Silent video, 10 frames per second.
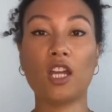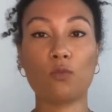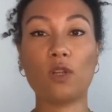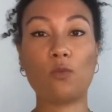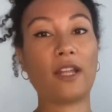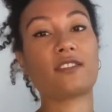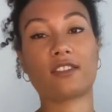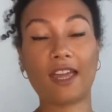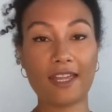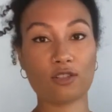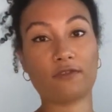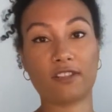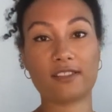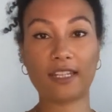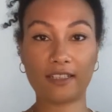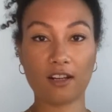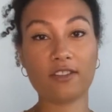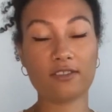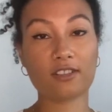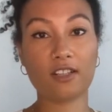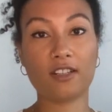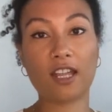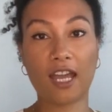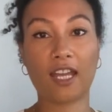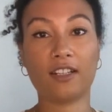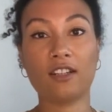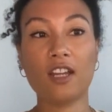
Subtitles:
we went to the head office in London, and